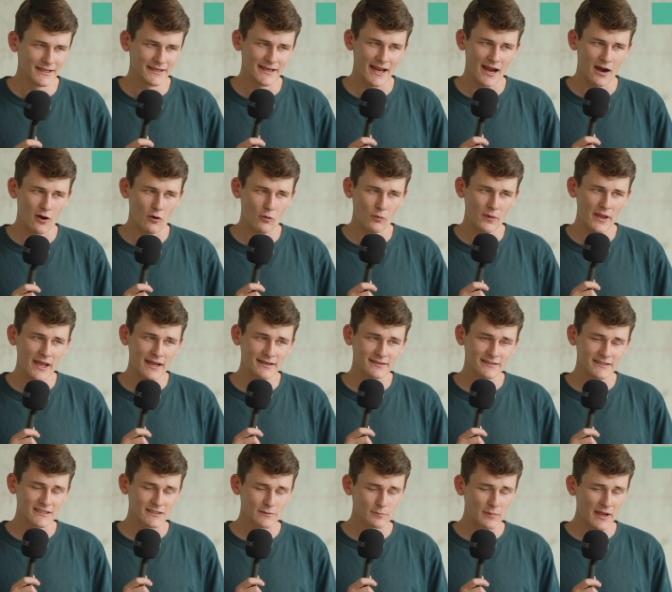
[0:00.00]
Now, we
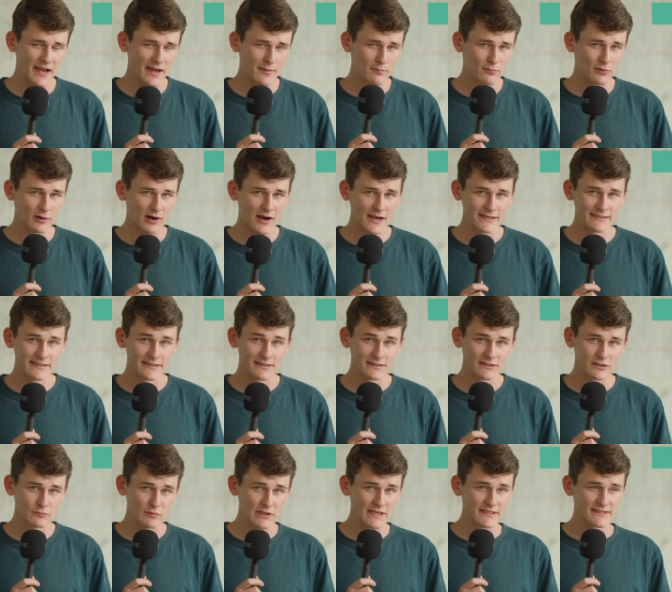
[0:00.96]
anticipate pricing
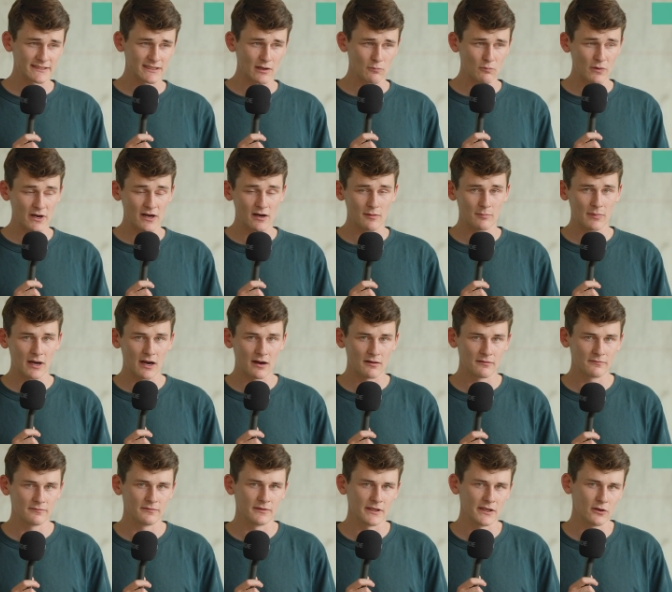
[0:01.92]
to be somewhere
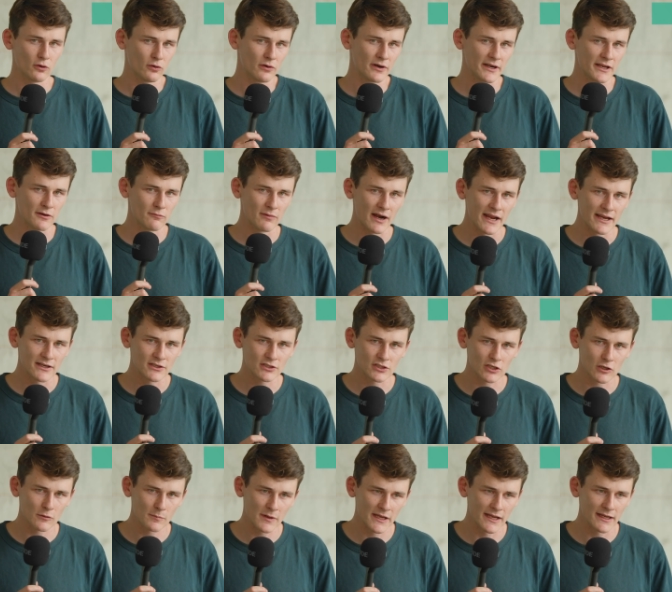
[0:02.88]
above the already range
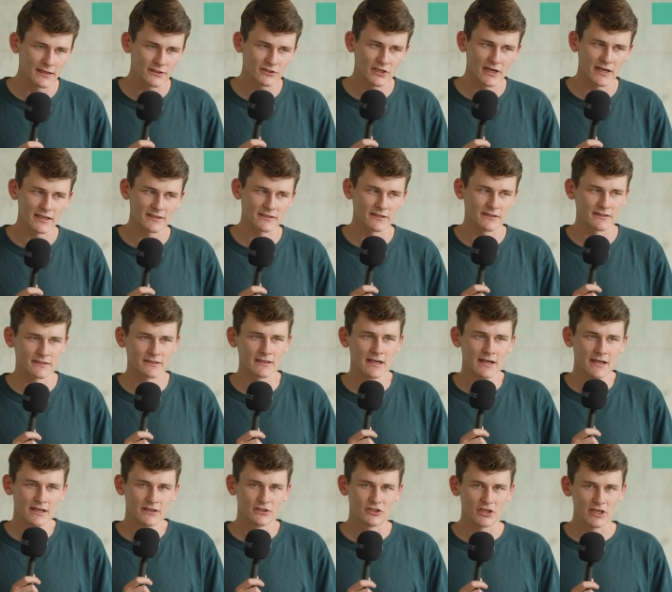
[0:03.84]
topping Genesis
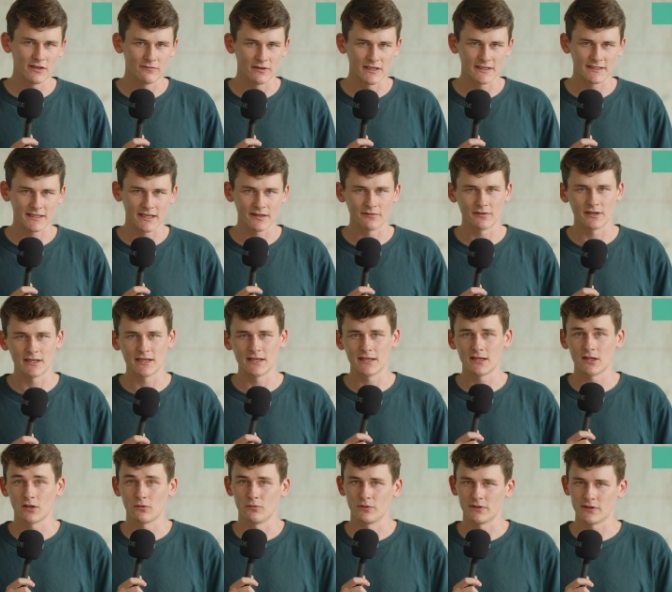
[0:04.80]

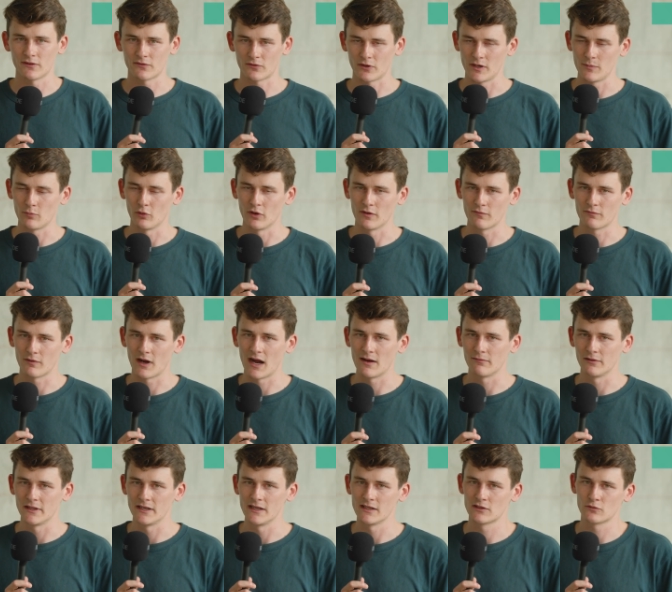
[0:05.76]
GV70 with the
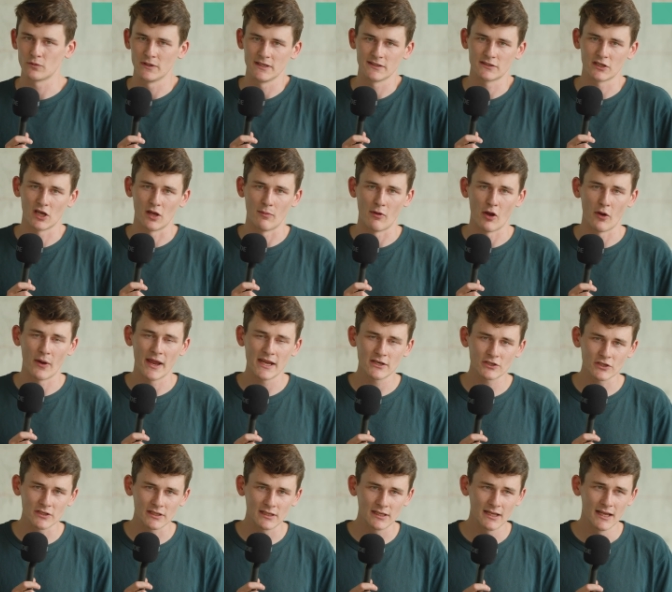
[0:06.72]
3.5 litre twin turbo
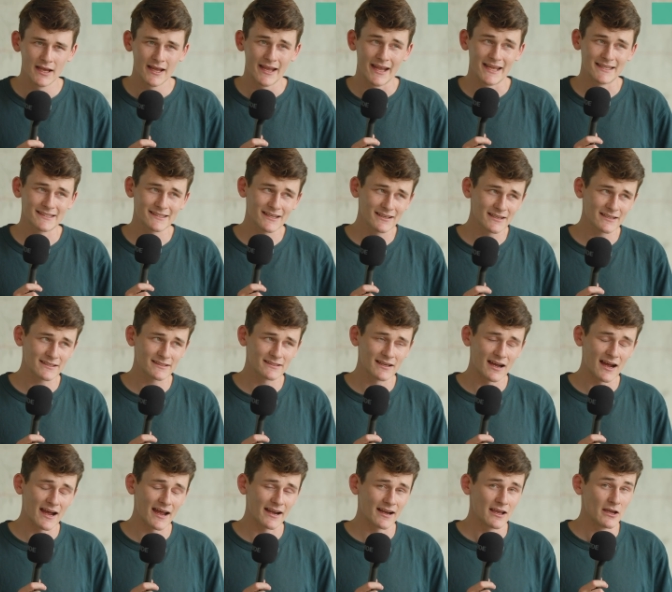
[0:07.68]
engine. It's going to
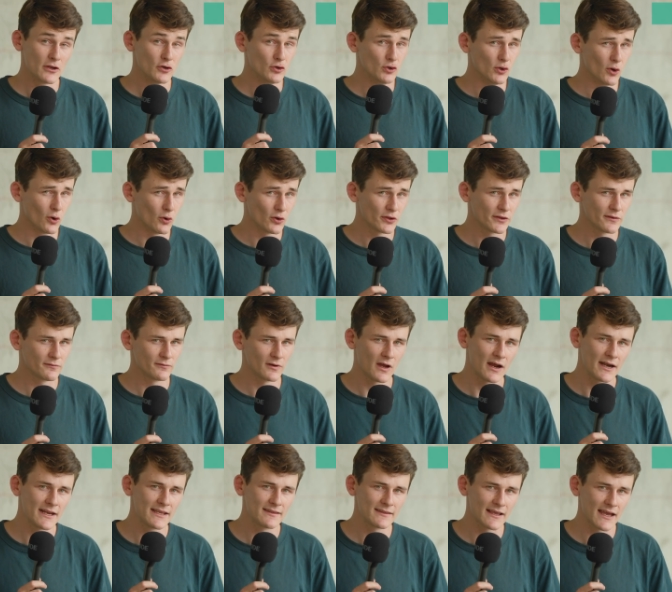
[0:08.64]
start north of
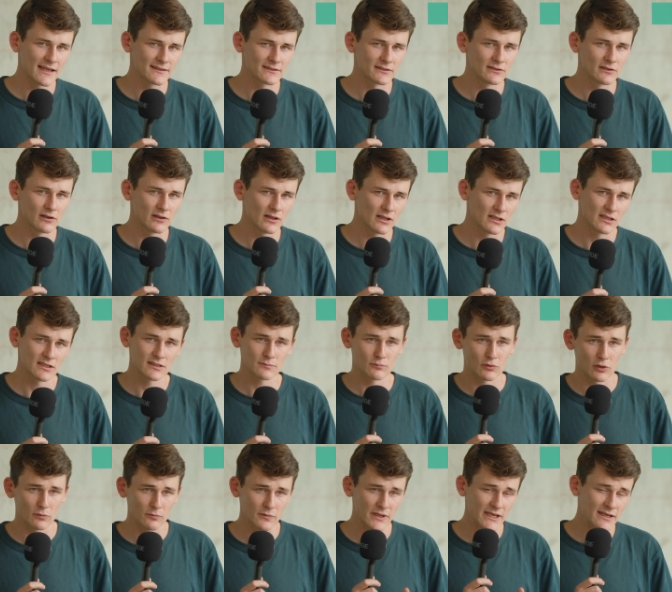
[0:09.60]
$90,000,
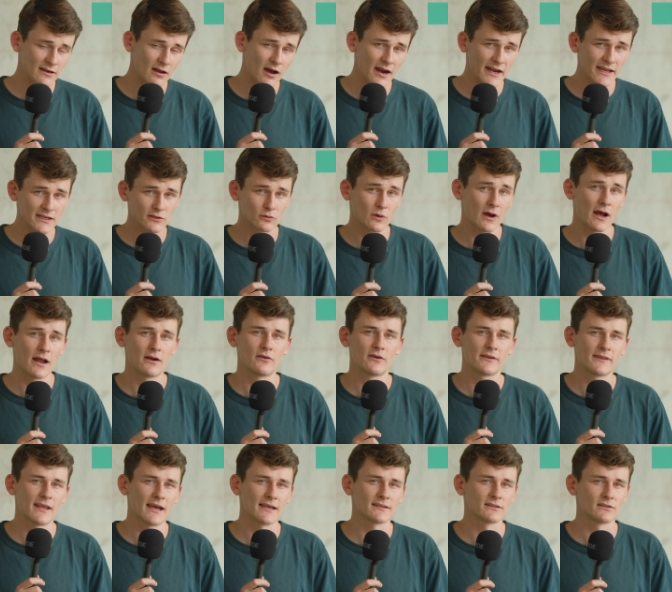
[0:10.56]
probably $90 to
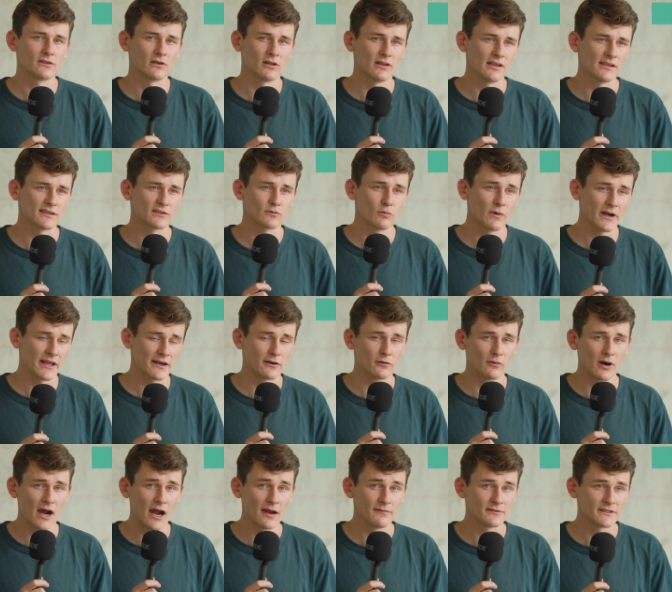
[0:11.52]
$100,000 when it
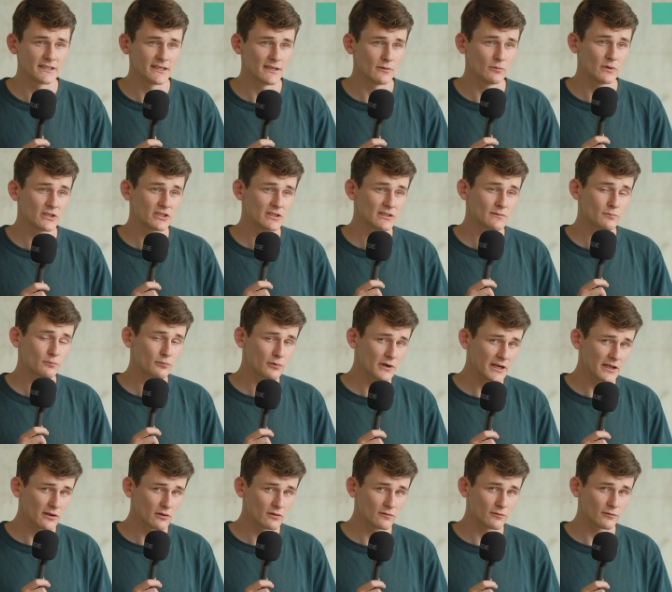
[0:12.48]
arrives here, which is
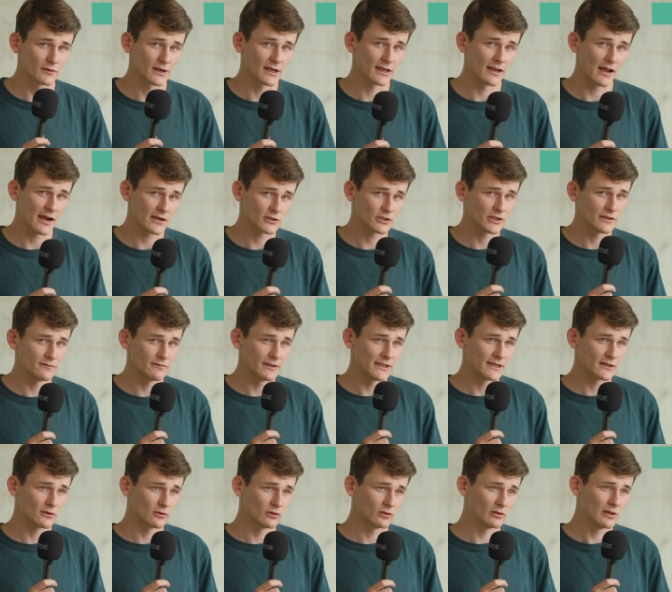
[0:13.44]
pretty good for a luxury
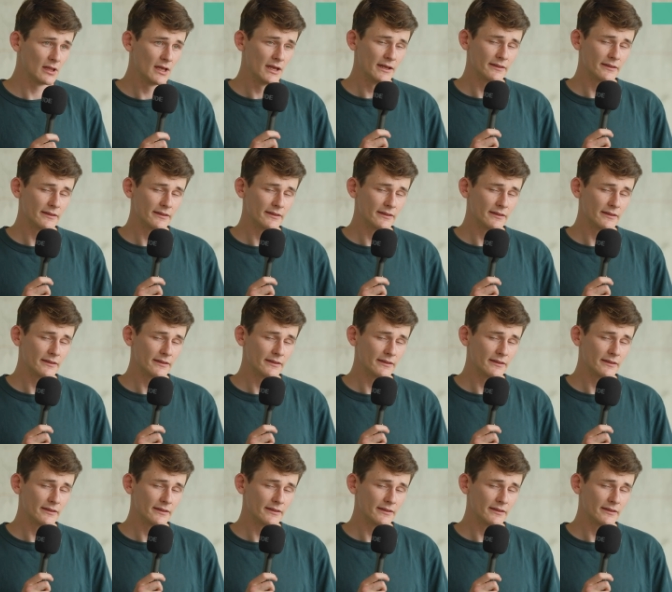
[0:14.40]
vehicle